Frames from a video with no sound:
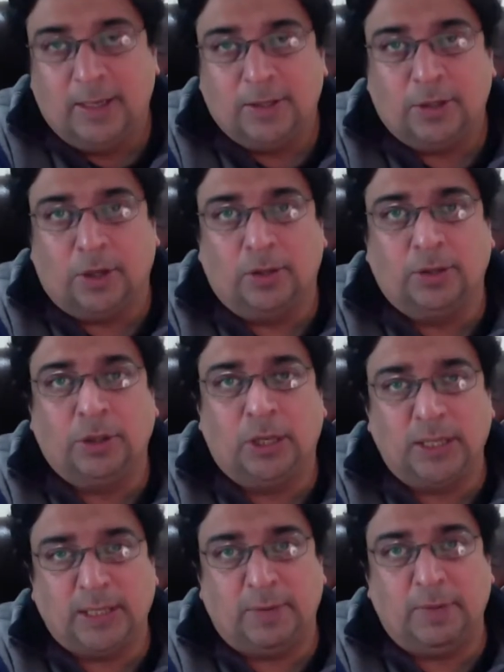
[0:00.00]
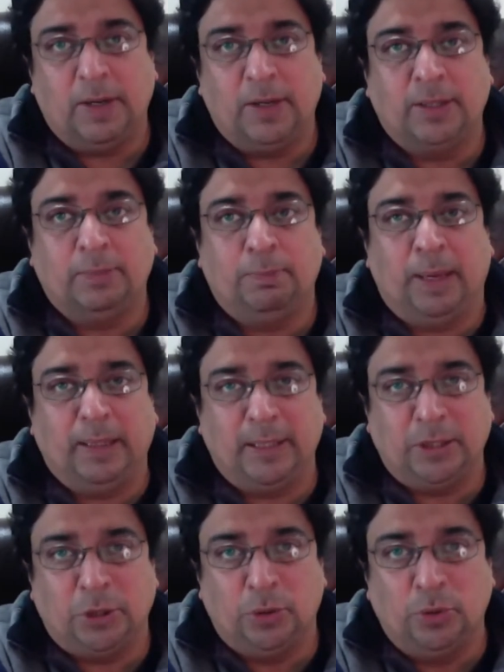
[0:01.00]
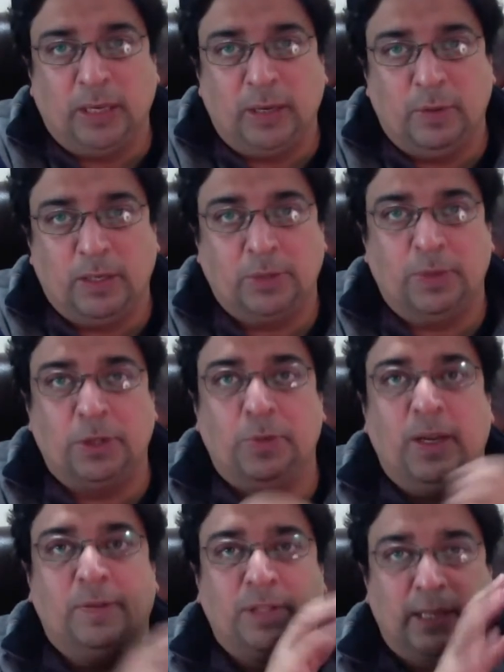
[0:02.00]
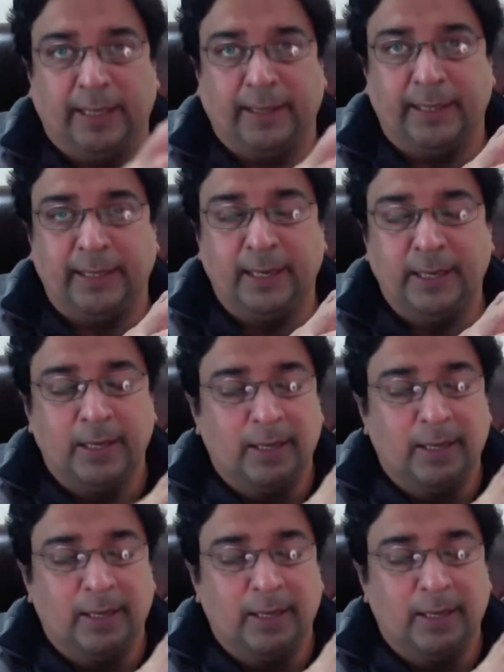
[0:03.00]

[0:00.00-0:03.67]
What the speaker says: So on Thursday, we're going to pick these two keywords which we have selected.